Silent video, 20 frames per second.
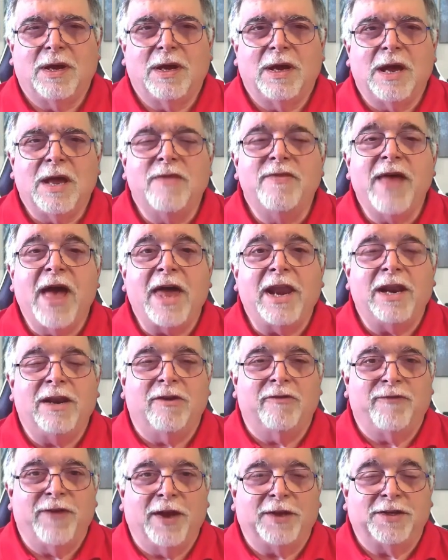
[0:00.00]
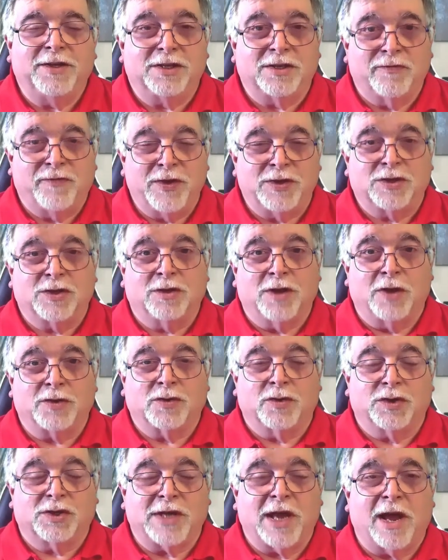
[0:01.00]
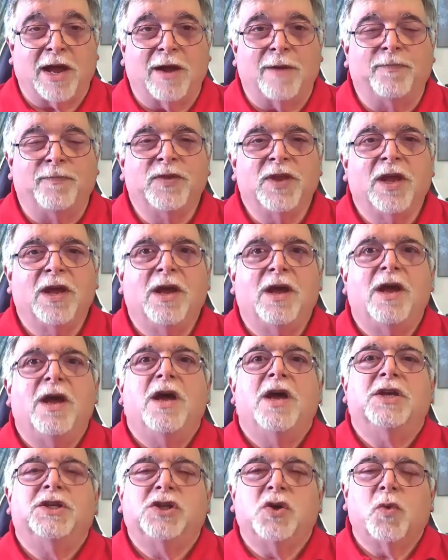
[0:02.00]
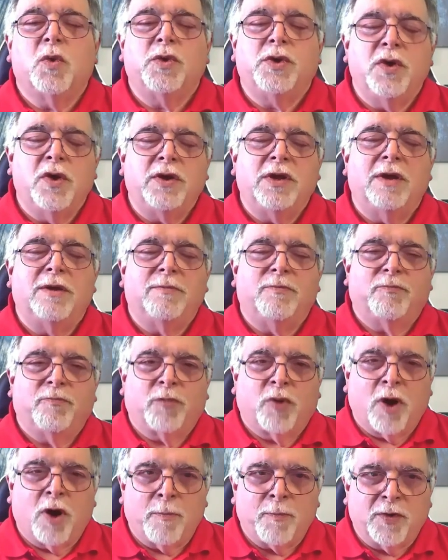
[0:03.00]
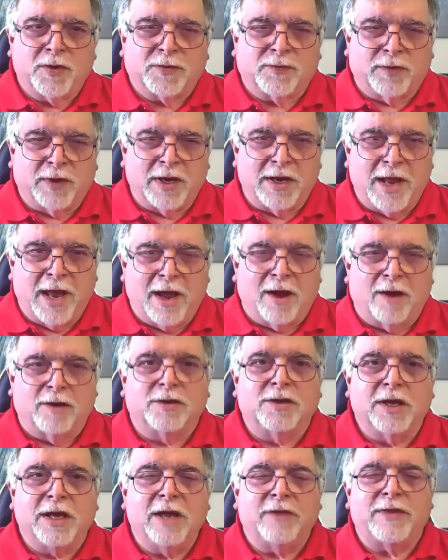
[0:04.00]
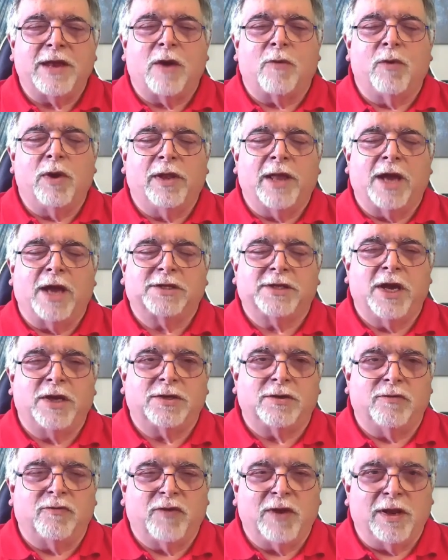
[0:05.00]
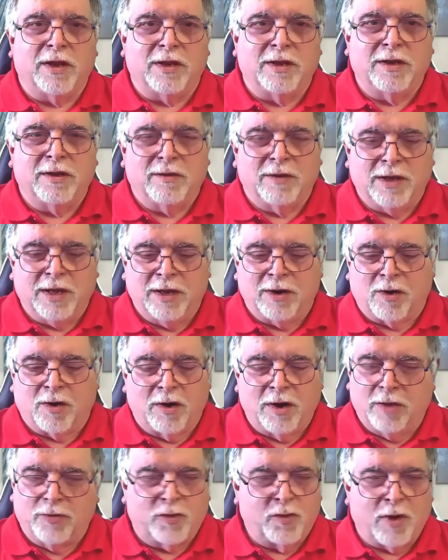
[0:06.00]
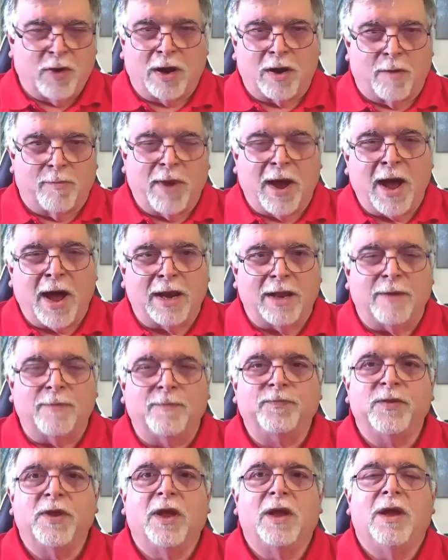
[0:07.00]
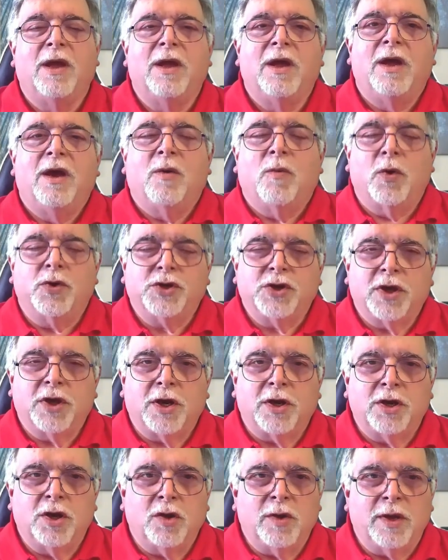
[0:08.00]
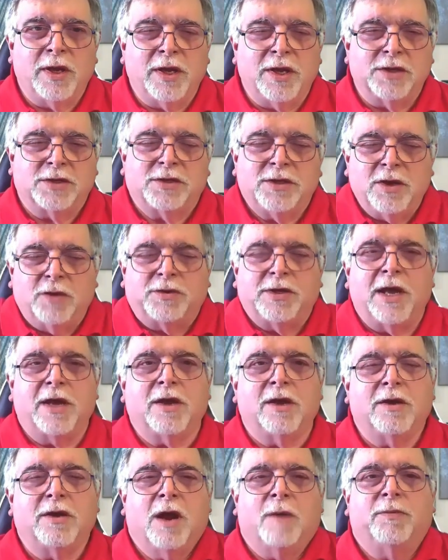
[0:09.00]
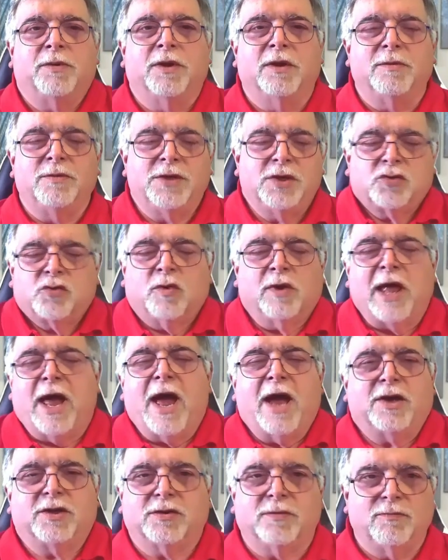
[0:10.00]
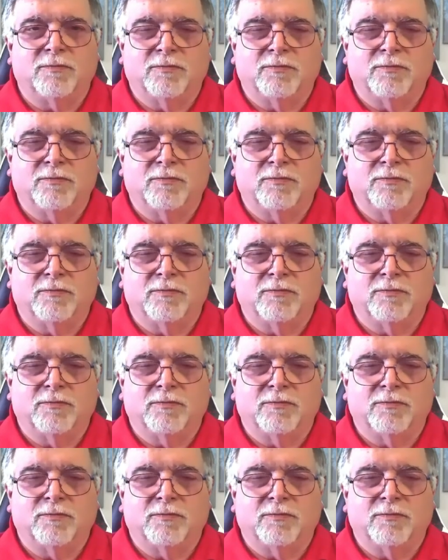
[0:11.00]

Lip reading: And that, in effect, is a physiological sigh. So we're doing it purposefully now to get that relaxation feeling throughout our body. What you're going to do is, take a couple of, just relax.